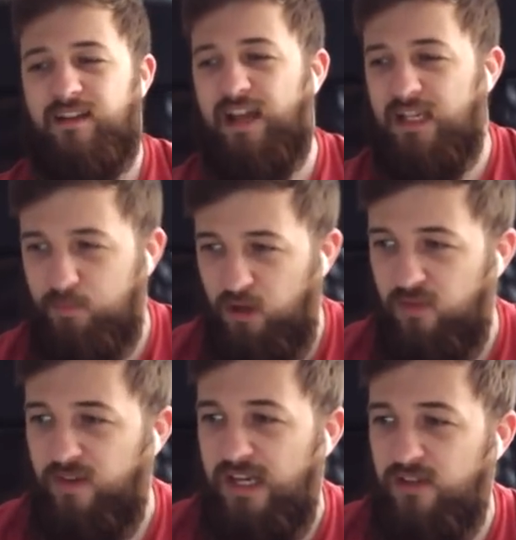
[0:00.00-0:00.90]
That's
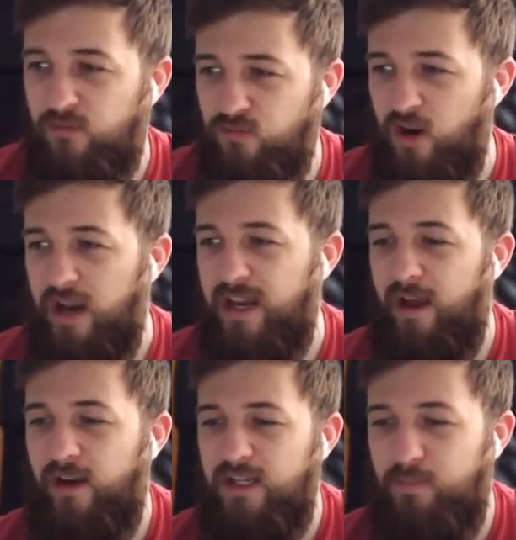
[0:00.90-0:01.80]
perfect. Right,
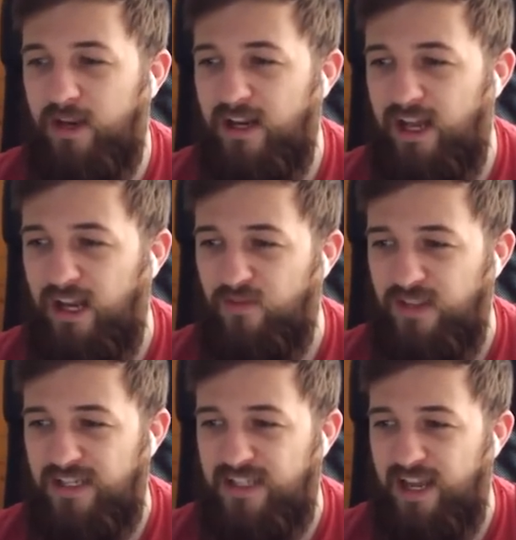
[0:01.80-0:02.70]
now let's pick a color for
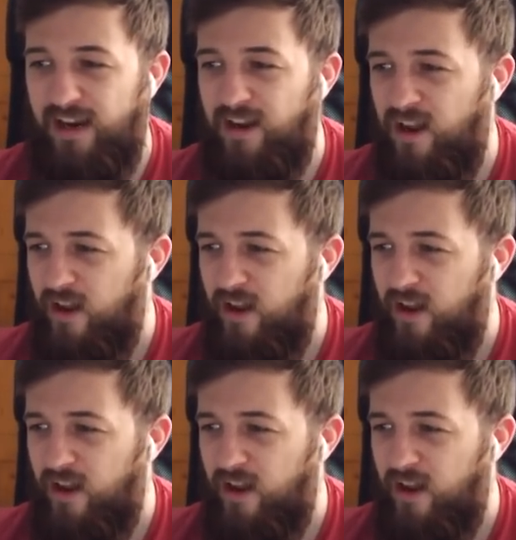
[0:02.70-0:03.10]
this thing.